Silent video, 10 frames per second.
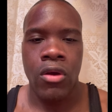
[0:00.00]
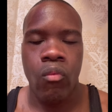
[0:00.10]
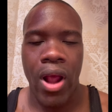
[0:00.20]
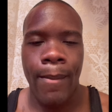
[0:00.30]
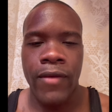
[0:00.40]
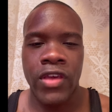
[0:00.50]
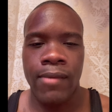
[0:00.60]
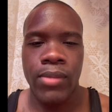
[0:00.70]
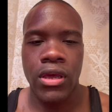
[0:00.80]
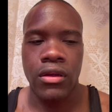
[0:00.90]
rap beef
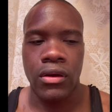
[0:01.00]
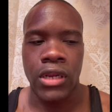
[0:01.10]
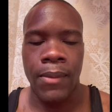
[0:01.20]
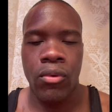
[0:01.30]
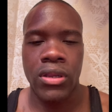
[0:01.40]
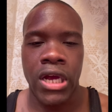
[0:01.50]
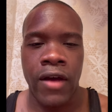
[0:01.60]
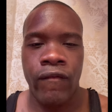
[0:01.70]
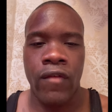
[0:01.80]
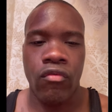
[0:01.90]
can be number one
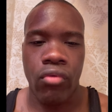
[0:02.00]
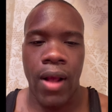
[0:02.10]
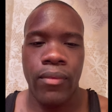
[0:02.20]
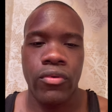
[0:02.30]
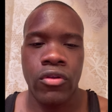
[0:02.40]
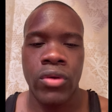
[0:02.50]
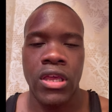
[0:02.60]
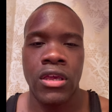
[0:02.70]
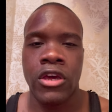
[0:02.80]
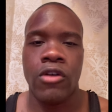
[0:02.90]
downfall for rappers who
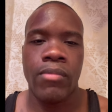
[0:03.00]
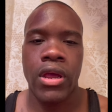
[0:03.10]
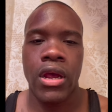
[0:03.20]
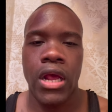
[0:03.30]
get killed, man.